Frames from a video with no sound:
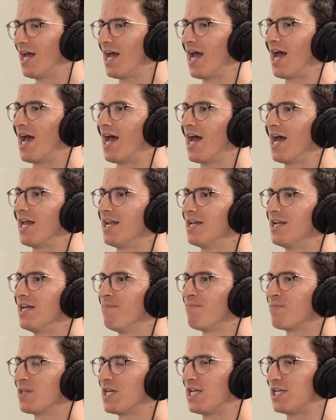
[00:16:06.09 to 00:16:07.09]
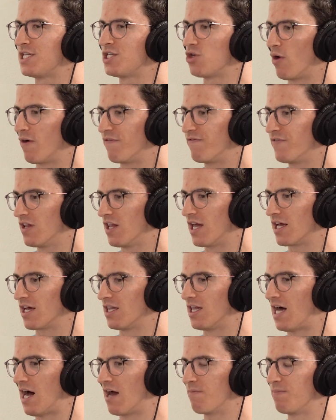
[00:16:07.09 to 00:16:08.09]
And so I feel like
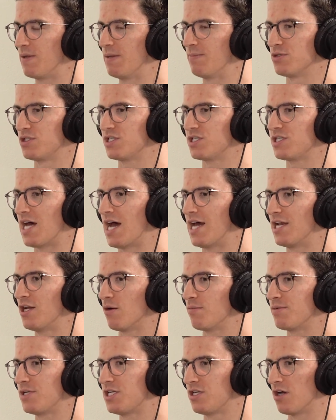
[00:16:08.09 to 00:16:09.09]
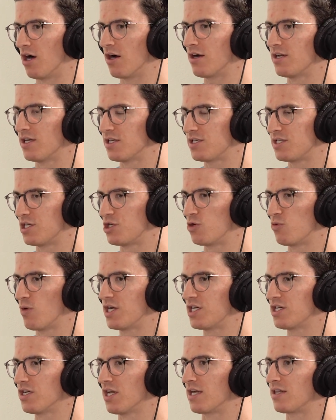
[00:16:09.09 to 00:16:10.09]
a lot of people just end up stuck in a
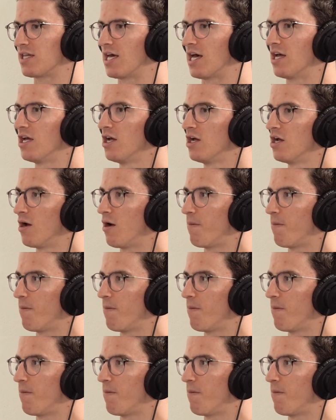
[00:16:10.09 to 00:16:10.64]
situation like that.